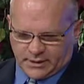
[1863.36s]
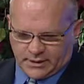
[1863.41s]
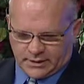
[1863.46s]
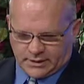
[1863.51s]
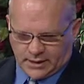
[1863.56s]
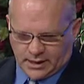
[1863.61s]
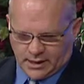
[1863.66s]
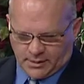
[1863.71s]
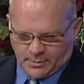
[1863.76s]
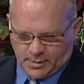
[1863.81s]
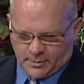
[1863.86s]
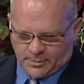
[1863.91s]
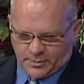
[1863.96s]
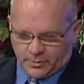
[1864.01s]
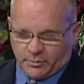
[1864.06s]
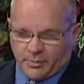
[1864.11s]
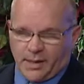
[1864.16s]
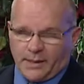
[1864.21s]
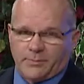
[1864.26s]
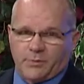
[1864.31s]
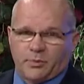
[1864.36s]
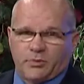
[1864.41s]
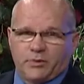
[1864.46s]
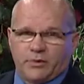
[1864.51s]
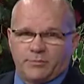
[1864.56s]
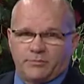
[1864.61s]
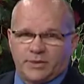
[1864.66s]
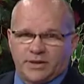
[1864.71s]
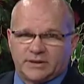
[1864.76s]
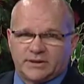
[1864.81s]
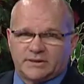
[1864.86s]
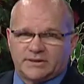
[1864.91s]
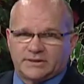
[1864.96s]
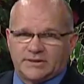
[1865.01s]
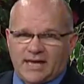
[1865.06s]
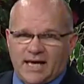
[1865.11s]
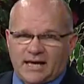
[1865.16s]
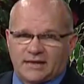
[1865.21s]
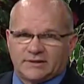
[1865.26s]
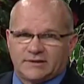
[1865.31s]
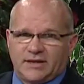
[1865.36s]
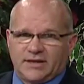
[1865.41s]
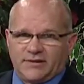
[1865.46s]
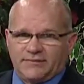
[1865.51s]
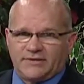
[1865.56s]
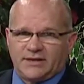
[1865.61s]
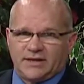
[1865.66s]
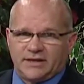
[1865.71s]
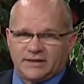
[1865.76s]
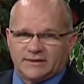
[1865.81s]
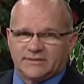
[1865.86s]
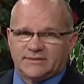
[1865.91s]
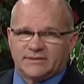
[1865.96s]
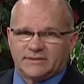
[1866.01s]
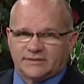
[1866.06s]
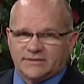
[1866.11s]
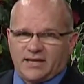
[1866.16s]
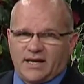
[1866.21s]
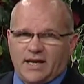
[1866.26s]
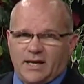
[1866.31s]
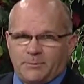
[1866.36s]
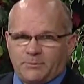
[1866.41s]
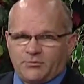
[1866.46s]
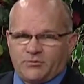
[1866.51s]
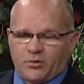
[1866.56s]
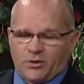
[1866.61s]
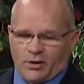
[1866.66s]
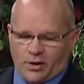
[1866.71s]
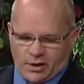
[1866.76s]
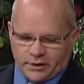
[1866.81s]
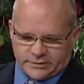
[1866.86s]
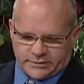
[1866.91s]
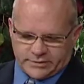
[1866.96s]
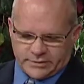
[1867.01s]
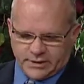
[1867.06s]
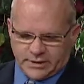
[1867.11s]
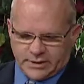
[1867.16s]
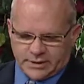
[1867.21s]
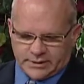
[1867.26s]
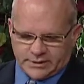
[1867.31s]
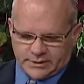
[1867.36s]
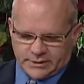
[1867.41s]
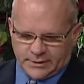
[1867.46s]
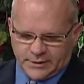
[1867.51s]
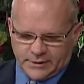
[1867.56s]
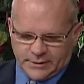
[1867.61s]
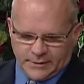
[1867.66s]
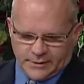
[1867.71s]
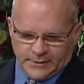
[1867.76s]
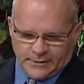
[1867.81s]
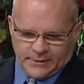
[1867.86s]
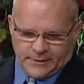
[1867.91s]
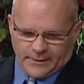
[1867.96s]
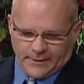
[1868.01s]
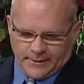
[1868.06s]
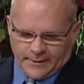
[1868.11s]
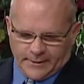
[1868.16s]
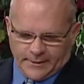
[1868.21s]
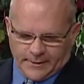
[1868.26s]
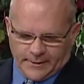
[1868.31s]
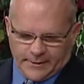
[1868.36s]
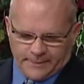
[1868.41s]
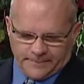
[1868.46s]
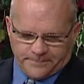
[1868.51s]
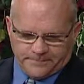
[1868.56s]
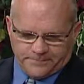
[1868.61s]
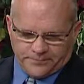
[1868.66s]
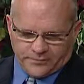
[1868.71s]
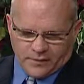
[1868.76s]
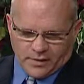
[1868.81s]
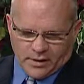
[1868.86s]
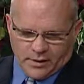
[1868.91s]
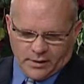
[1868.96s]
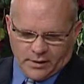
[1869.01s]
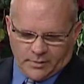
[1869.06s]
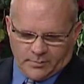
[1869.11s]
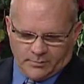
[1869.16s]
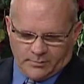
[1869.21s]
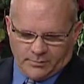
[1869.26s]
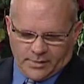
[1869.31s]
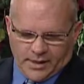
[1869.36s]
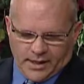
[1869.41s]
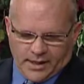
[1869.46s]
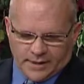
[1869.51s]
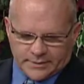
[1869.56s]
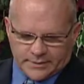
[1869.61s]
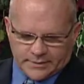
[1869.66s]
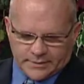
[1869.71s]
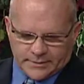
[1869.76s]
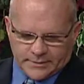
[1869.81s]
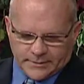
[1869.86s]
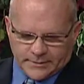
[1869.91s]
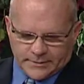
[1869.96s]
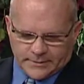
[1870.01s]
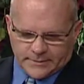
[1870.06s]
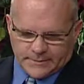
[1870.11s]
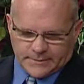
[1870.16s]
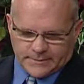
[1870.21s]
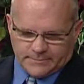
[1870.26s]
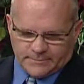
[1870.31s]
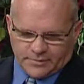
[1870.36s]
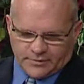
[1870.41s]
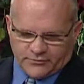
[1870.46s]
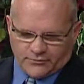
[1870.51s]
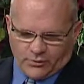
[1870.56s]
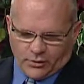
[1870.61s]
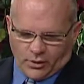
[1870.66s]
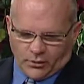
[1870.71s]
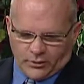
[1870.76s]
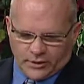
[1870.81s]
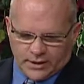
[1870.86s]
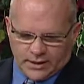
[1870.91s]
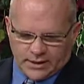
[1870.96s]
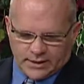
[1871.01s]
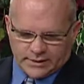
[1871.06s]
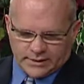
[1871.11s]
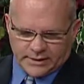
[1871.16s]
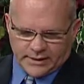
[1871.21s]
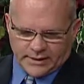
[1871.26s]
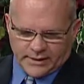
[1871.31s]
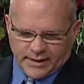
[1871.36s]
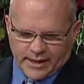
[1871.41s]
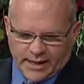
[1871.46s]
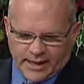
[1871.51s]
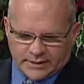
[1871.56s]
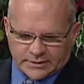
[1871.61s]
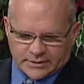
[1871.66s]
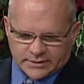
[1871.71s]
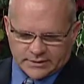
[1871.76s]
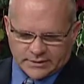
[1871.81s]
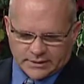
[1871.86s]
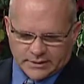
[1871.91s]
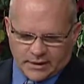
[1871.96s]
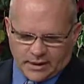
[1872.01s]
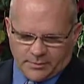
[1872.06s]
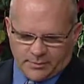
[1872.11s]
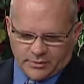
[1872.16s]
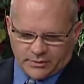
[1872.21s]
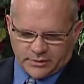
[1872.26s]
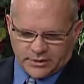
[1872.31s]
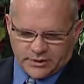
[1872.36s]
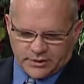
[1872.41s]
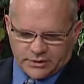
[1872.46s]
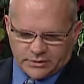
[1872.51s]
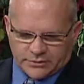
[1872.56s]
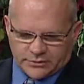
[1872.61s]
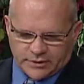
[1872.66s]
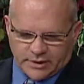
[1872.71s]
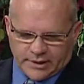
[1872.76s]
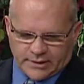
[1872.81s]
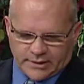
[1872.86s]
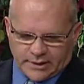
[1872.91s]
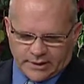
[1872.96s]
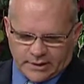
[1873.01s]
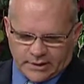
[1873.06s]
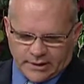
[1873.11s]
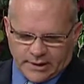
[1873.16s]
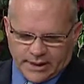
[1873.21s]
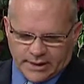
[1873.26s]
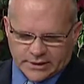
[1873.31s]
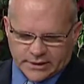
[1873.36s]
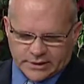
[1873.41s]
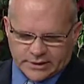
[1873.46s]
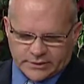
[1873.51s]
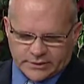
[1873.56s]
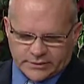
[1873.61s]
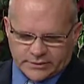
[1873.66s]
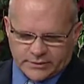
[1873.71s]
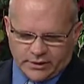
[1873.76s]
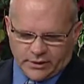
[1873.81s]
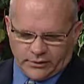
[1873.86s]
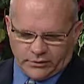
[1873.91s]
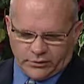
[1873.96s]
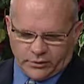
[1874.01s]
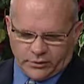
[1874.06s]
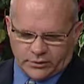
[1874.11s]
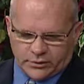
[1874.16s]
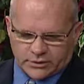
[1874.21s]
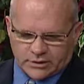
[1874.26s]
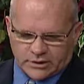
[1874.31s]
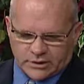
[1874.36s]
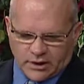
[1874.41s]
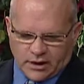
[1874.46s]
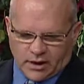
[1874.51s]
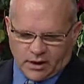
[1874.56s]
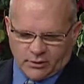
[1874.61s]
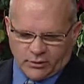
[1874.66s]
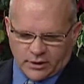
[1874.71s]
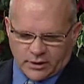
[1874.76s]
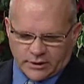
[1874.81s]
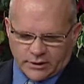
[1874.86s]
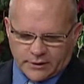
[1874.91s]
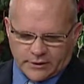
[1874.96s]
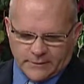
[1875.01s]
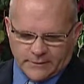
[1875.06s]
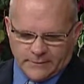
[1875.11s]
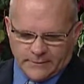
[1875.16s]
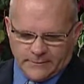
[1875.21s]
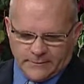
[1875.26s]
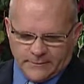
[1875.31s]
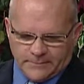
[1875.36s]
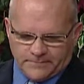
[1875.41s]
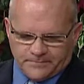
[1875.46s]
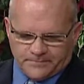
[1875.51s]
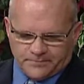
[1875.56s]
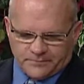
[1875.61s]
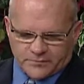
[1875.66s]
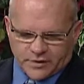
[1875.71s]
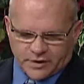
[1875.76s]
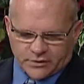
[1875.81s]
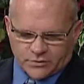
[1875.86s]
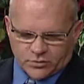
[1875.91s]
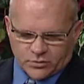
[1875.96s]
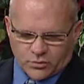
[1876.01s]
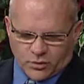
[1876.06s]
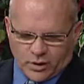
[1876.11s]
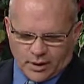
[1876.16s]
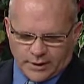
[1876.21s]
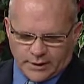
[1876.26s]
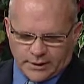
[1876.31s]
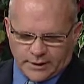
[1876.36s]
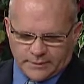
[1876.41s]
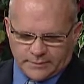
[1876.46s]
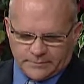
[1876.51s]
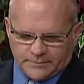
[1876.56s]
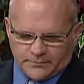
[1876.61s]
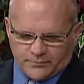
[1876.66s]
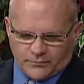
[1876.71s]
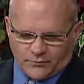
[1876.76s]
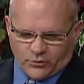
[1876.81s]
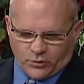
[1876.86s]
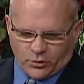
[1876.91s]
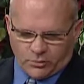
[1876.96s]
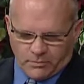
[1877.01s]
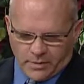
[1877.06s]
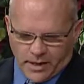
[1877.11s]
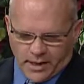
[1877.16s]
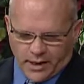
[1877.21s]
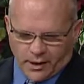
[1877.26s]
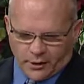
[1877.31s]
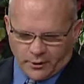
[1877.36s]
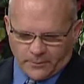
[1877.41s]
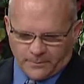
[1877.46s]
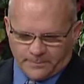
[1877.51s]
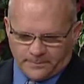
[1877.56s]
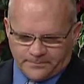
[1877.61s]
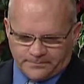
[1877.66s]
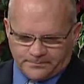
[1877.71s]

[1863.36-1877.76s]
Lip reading: that came up in Maplewood. But this tax levy is the same for all cities. But before we get into that, just a couple issues on the elections. Nora Slawick is running for mayor,